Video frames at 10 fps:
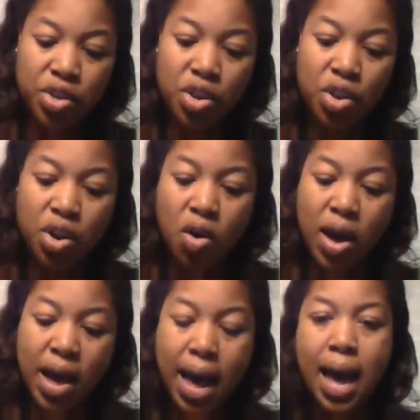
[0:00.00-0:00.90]

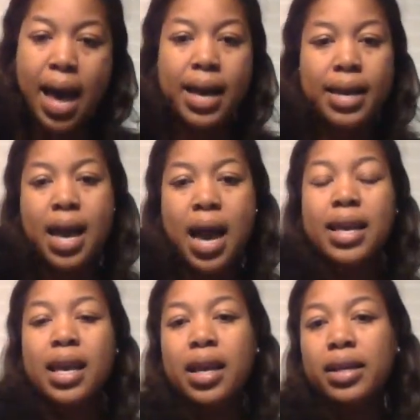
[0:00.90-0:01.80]
I
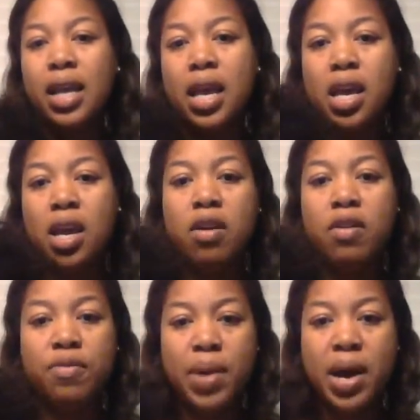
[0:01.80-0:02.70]
can't take care
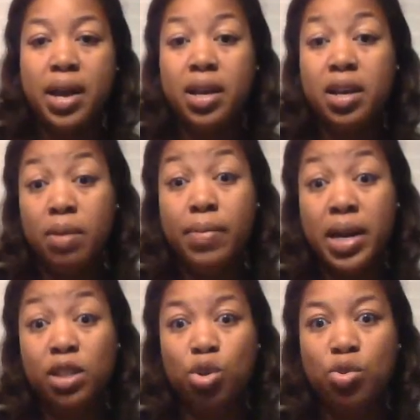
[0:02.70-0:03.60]
of my
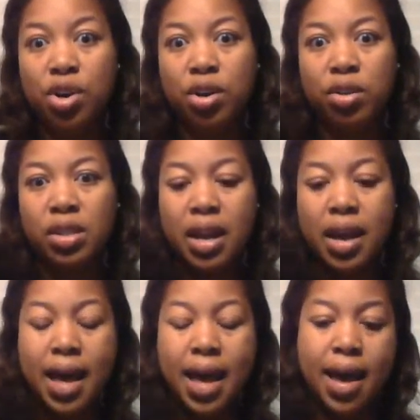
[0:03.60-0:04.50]
2 girls that I
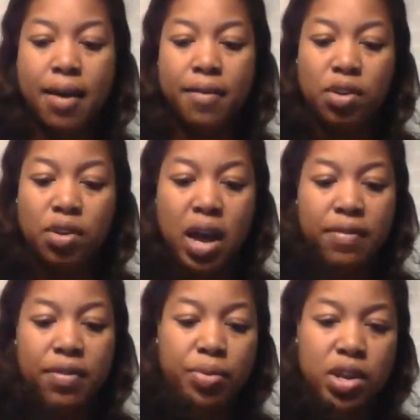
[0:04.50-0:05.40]
have. I
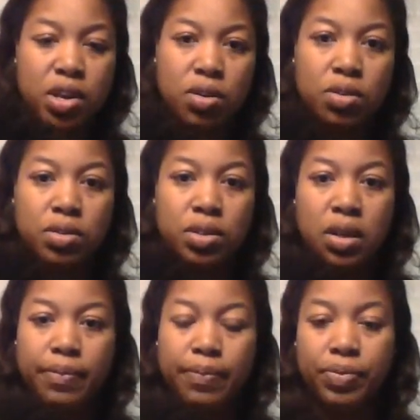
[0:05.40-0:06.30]
have a 3-year-old and
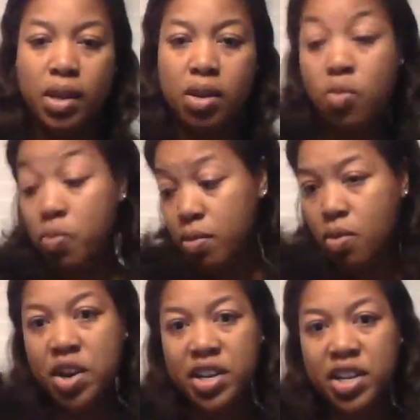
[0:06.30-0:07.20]
a
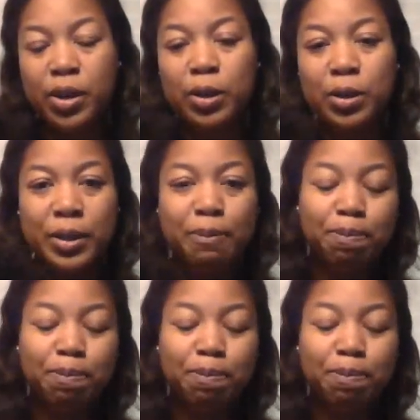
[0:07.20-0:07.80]
1-year-old.